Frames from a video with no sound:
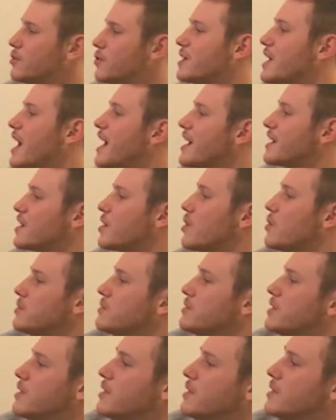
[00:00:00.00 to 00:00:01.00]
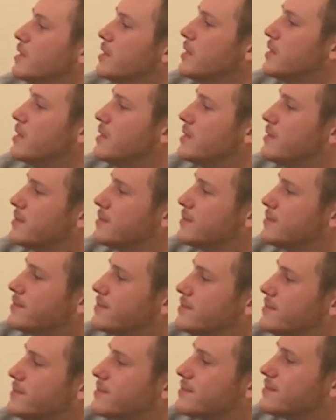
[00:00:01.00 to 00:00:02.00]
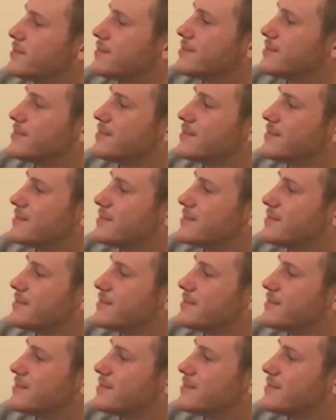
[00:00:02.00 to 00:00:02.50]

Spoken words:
there's different levels to rookies, though. Like,